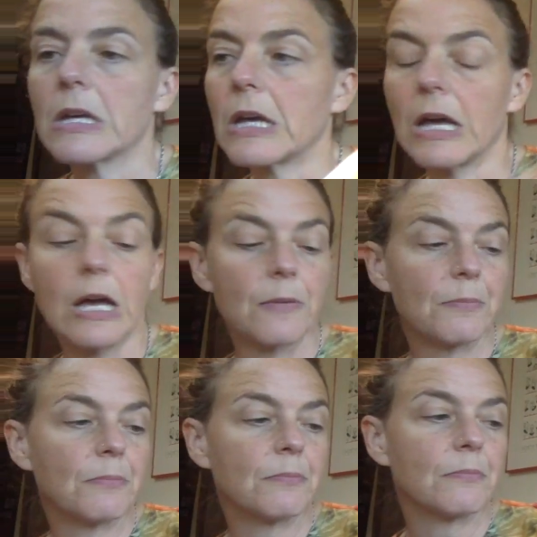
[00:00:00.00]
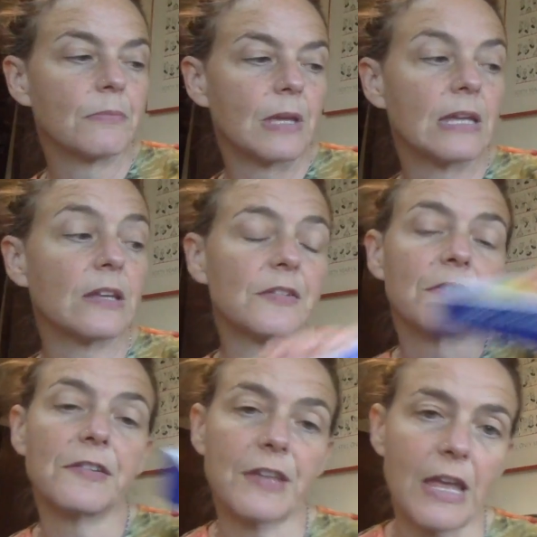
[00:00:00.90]
it is
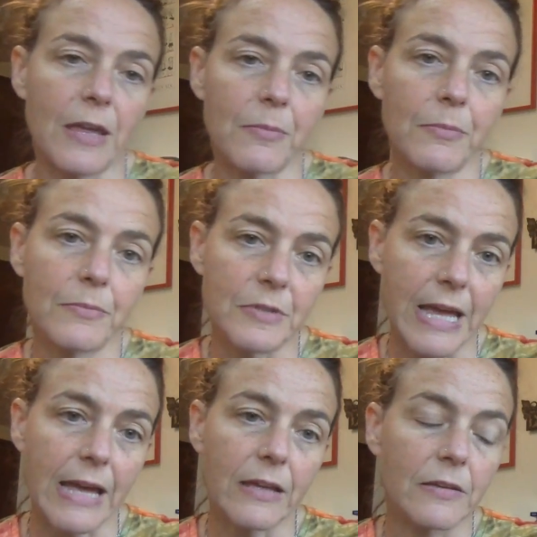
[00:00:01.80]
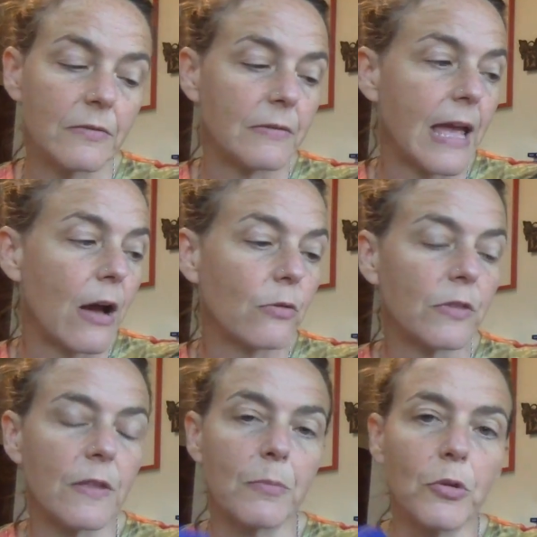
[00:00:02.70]
the same deck. Now
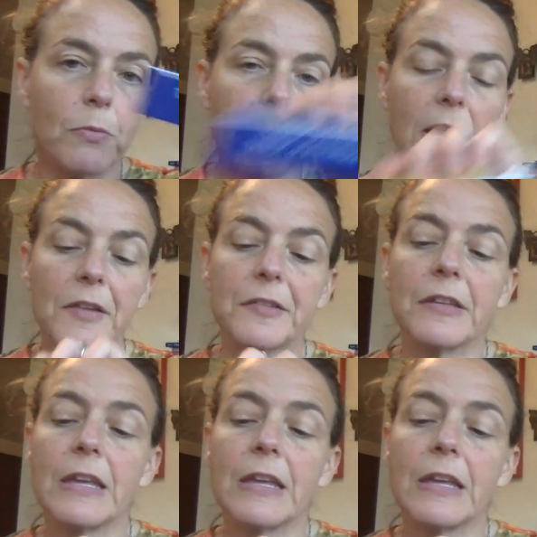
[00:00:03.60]
the blue box,